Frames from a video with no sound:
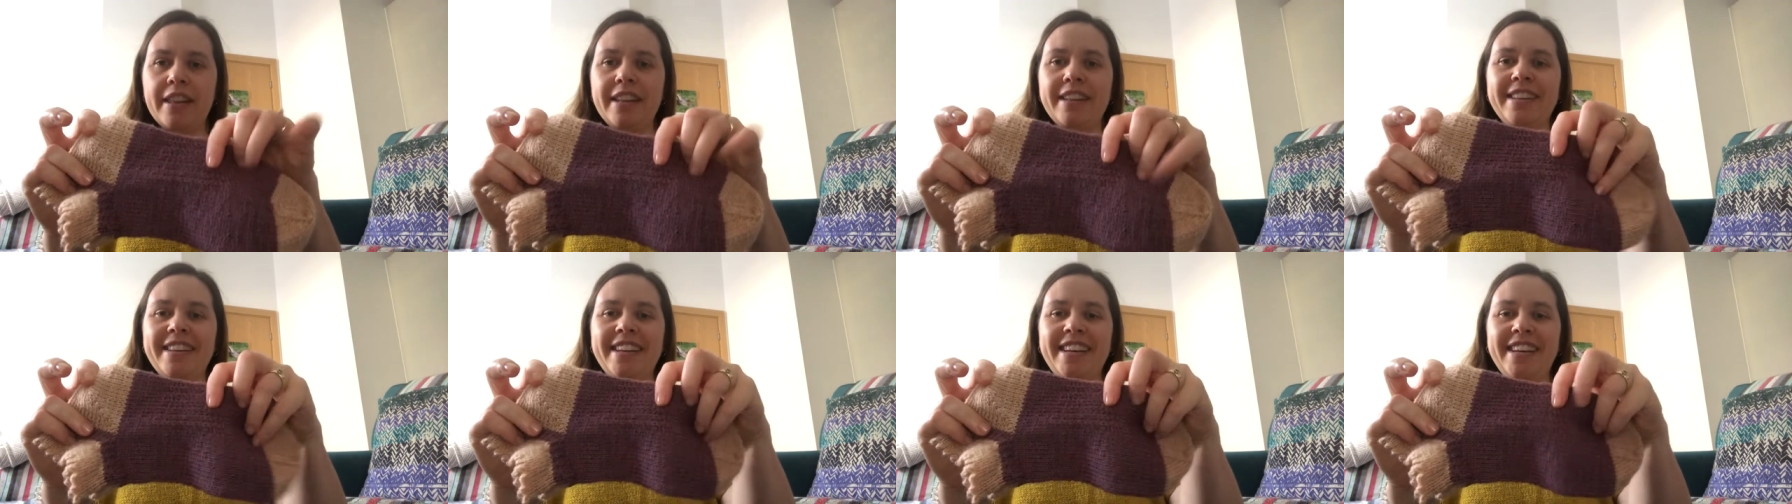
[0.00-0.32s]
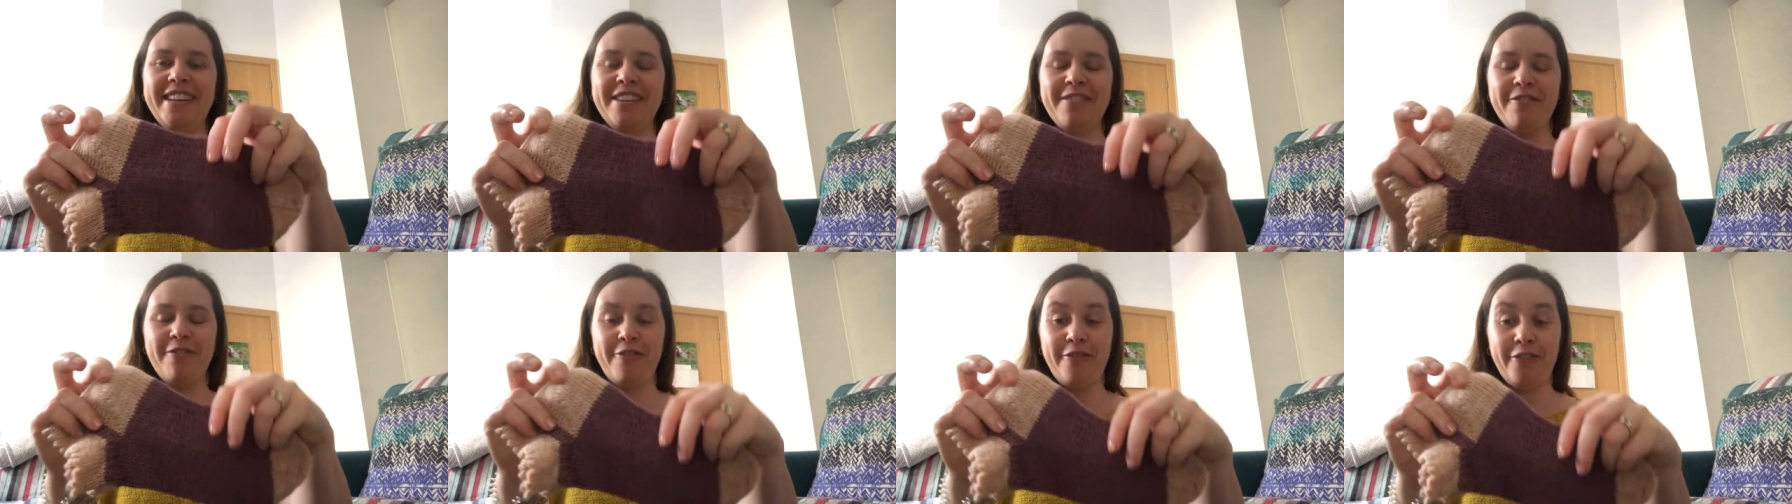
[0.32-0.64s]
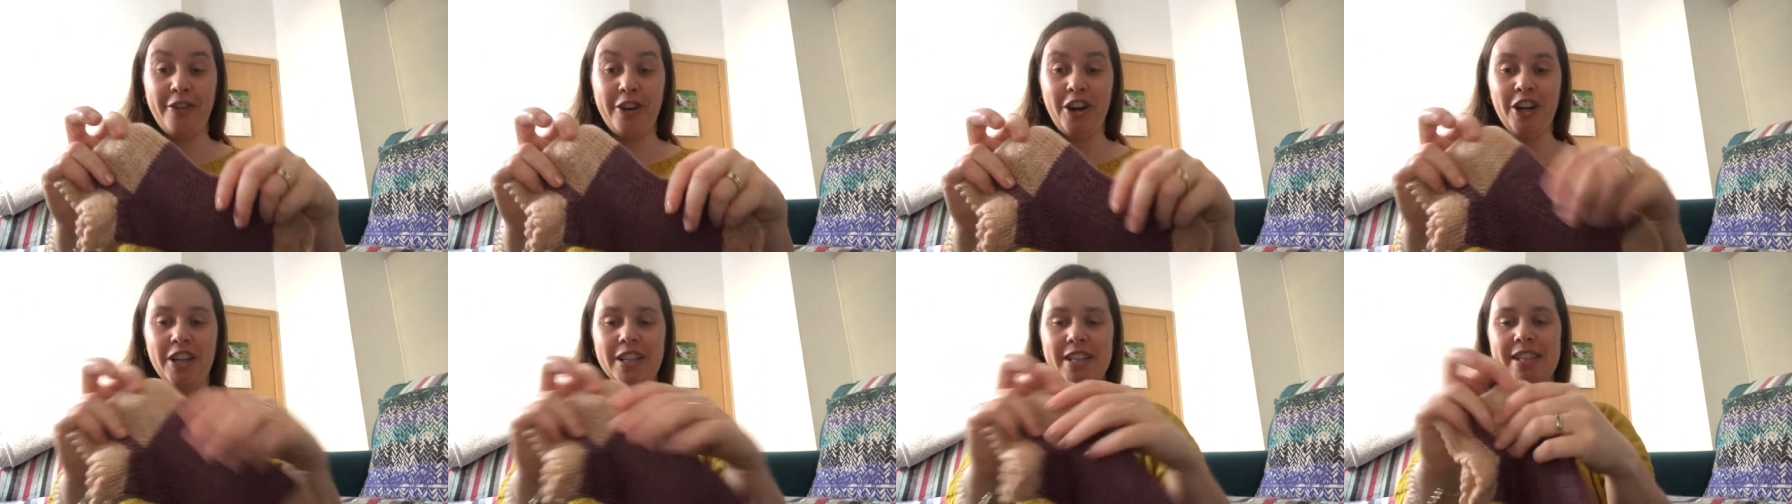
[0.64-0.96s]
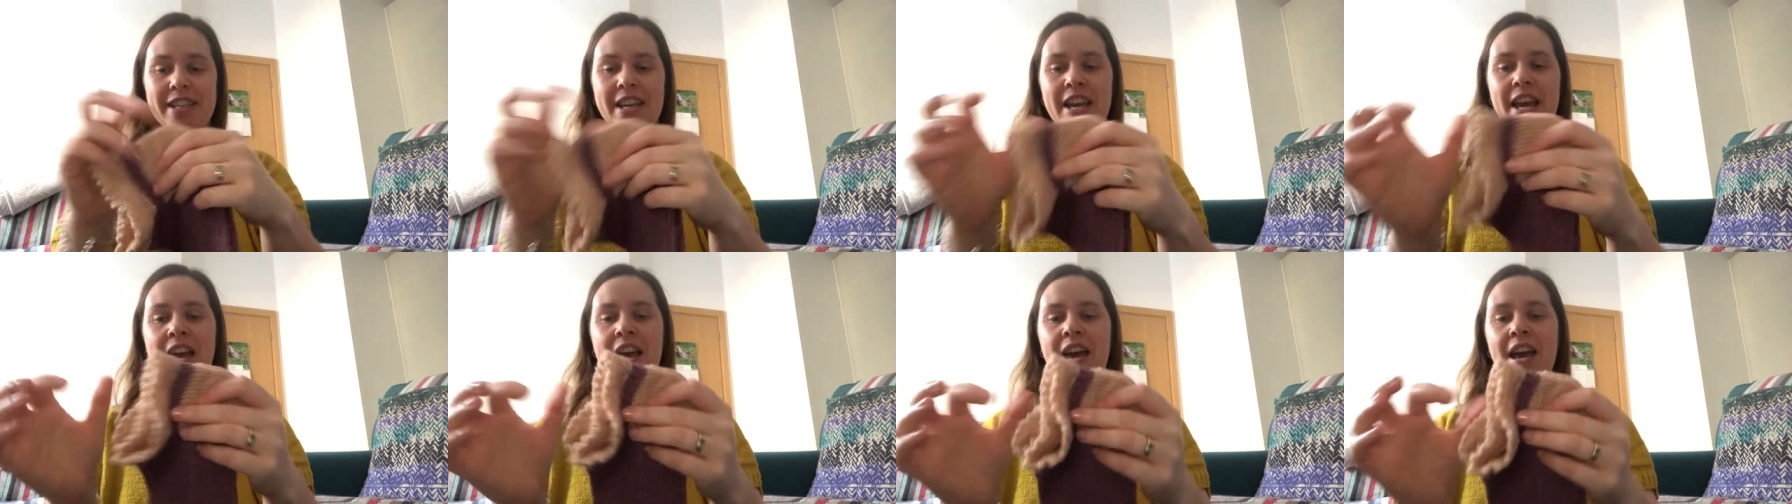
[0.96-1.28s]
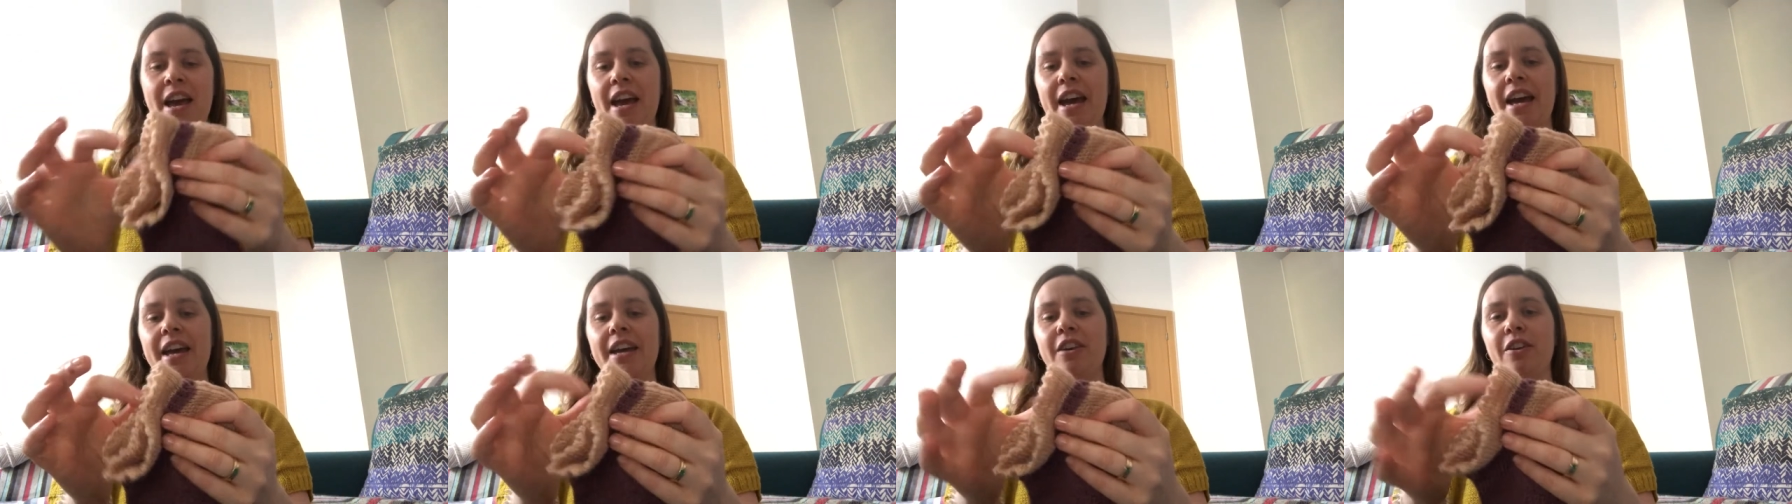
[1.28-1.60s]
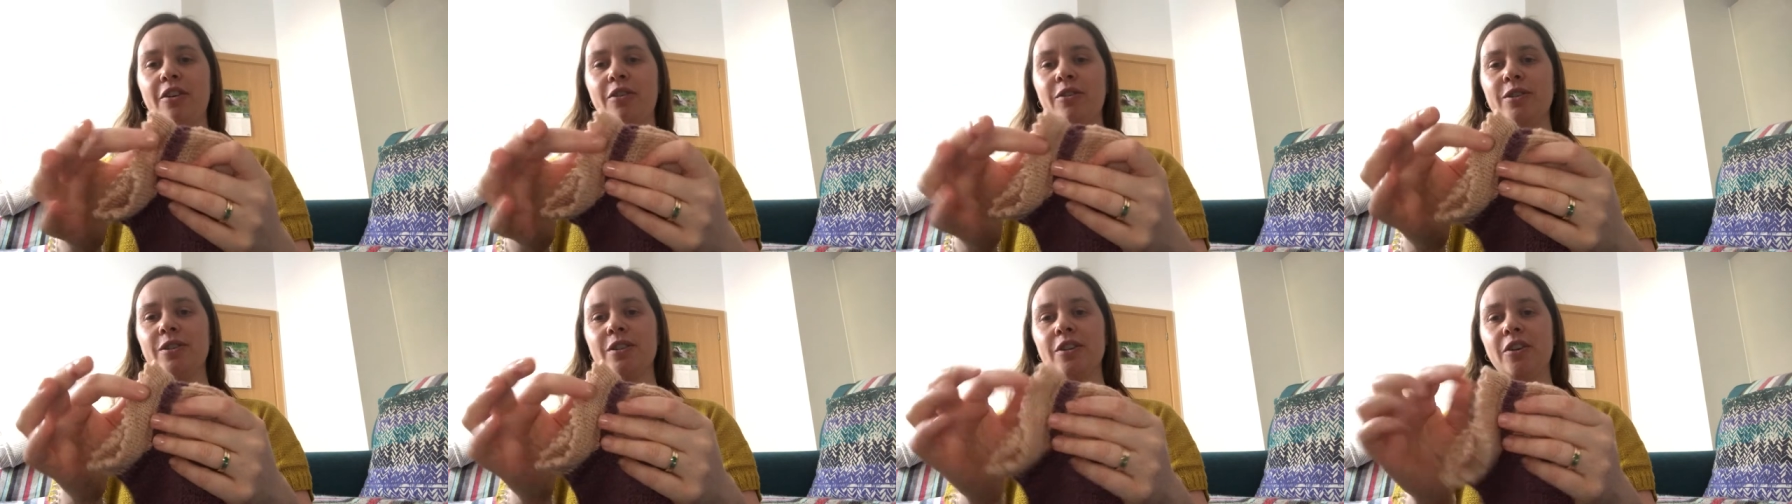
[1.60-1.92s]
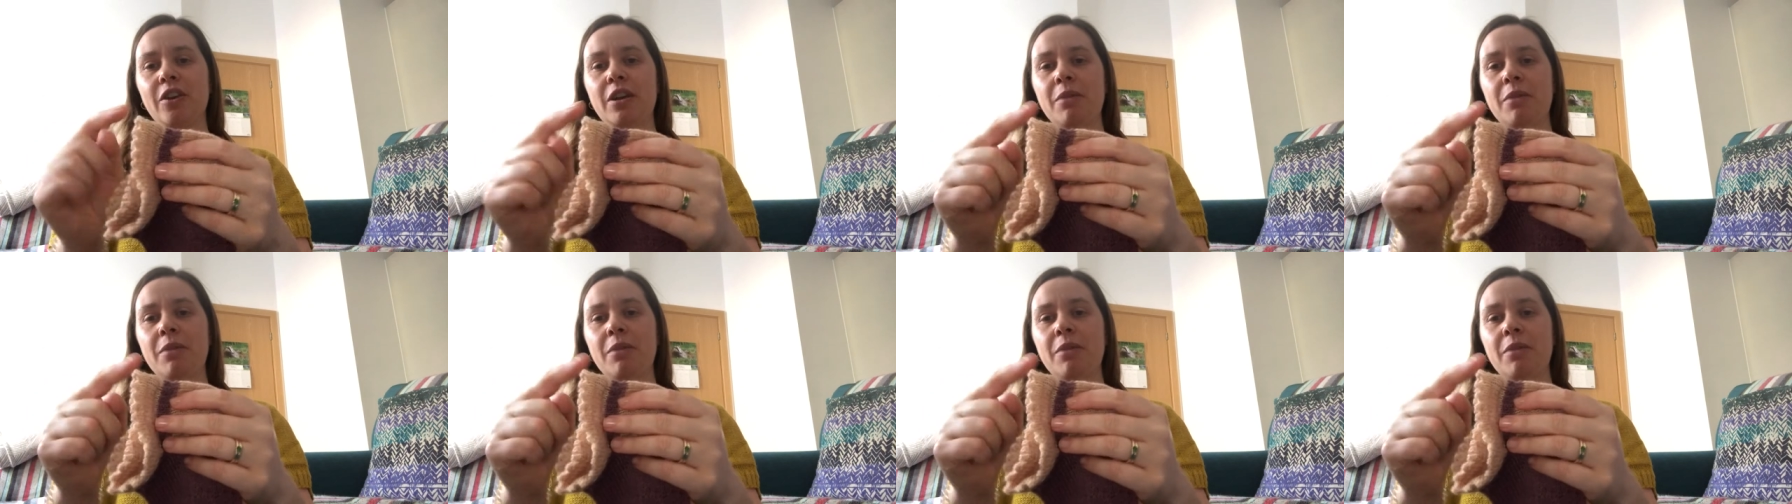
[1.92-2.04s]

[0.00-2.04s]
than the foot and also